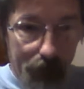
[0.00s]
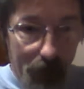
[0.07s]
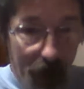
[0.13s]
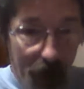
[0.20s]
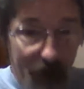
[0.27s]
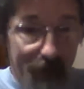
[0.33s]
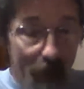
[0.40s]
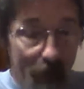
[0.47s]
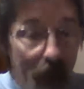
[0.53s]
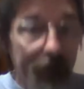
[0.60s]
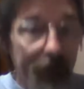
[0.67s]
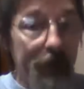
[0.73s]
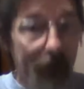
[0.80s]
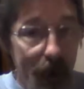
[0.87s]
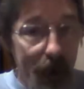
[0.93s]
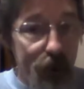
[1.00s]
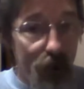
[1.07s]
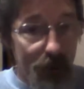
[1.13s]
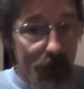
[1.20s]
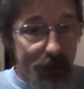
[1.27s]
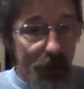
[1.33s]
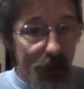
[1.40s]
If Mother
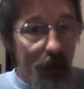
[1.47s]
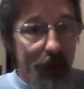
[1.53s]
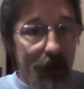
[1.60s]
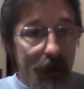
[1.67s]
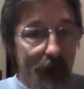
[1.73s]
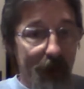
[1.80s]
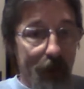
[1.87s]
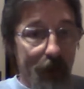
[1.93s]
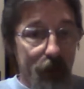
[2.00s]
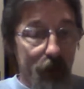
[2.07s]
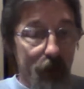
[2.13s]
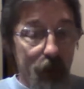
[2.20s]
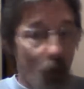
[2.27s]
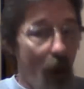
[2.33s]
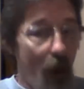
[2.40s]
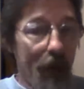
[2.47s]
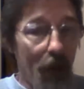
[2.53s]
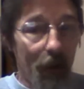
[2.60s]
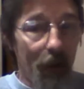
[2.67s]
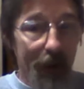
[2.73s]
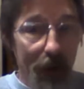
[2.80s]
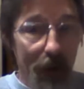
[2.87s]
Nature has already given it to us, why
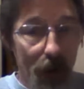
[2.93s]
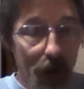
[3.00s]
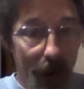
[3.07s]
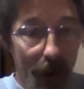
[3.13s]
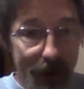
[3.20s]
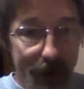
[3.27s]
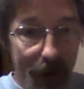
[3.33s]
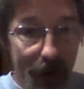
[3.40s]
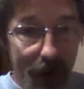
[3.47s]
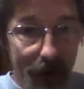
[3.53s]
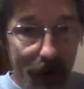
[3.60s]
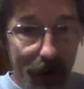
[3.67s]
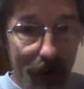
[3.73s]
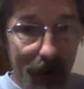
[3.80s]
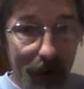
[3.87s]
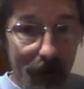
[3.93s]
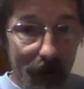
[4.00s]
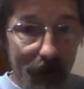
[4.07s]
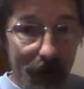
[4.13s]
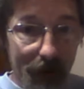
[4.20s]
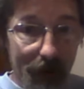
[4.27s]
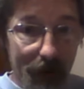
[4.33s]
aren't we utilizing it?
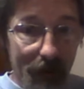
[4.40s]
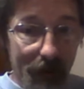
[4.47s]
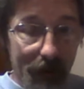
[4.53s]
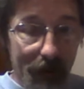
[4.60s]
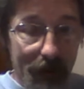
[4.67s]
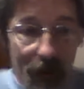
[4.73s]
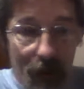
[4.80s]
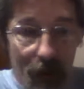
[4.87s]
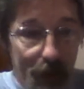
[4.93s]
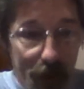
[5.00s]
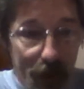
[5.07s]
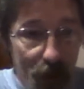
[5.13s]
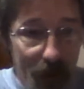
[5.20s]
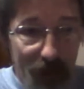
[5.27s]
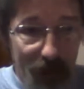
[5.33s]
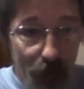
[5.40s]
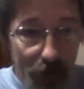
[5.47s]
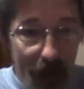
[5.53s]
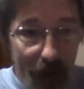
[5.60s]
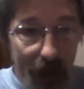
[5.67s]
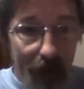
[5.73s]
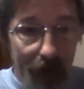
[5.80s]
They're a beautiful
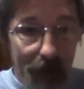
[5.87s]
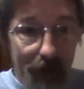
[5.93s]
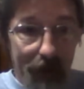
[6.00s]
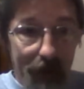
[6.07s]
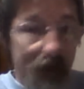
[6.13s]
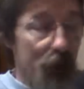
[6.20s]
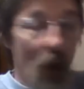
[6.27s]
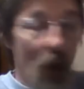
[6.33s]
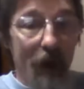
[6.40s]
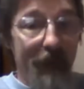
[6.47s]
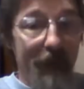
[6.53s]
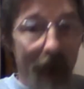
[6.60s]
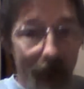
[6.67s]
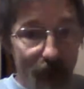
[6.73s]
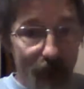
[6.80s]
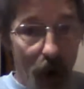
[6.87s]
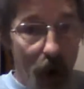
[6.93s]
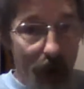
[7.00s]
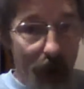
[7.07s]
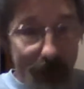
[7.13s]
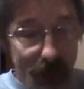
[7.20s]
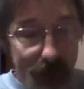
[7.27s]
plant. You don't even have to
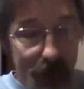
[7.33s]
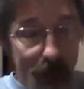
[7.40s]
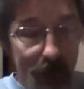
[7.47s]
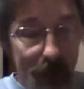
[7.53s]
harvest them.